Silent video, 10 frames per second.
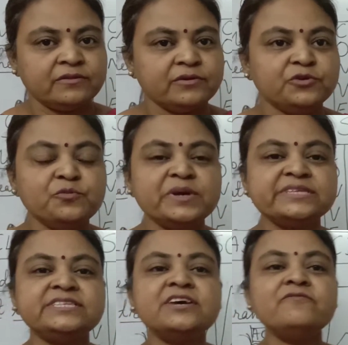You
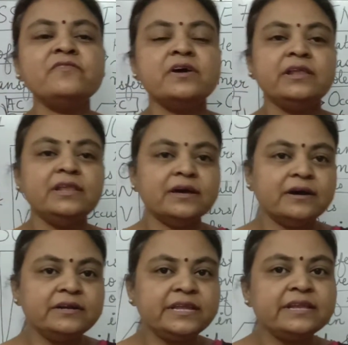must have
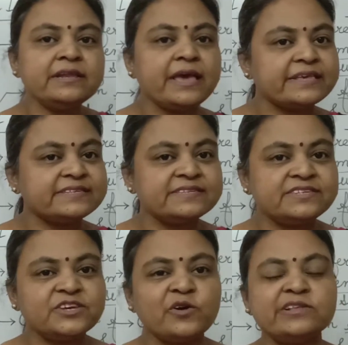learnt in
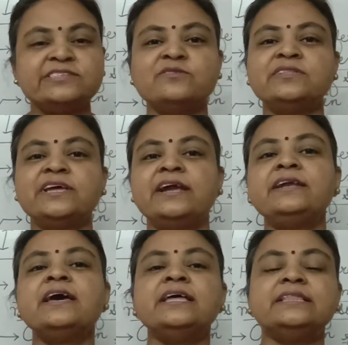SST also that
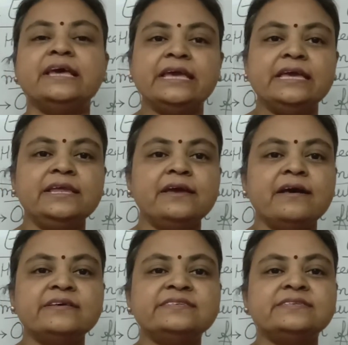the
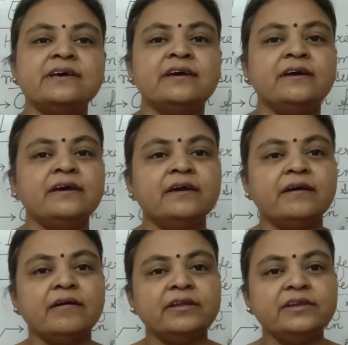areas
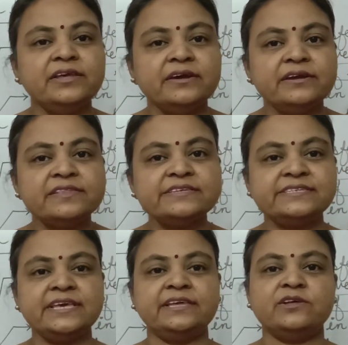near the
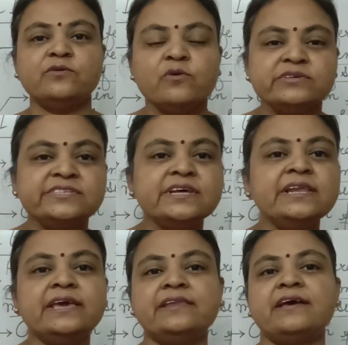sea, the coastal
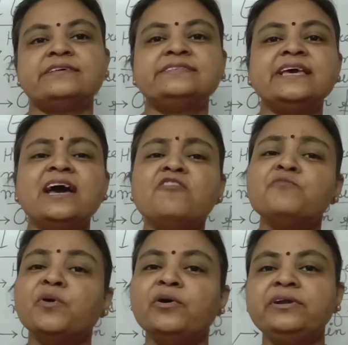areas, they have
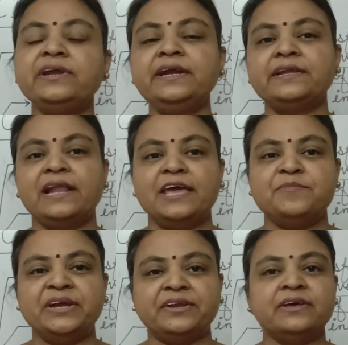moderate
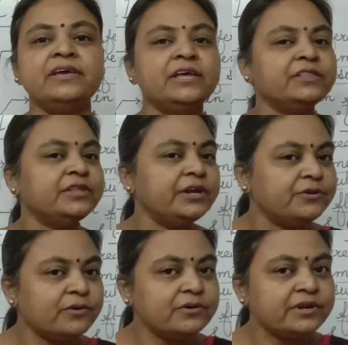climate. They
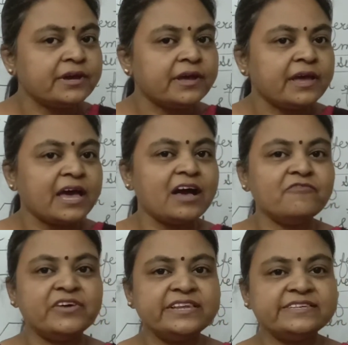don't
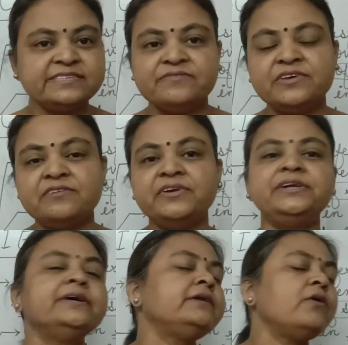have very severe
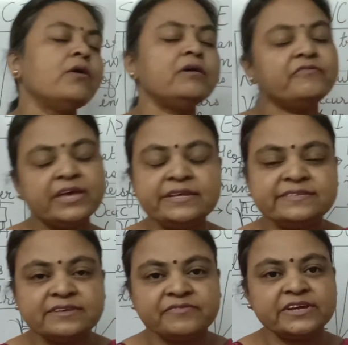winter or very
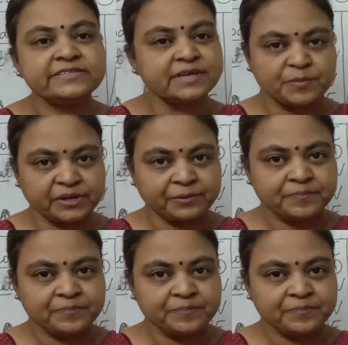severe summer.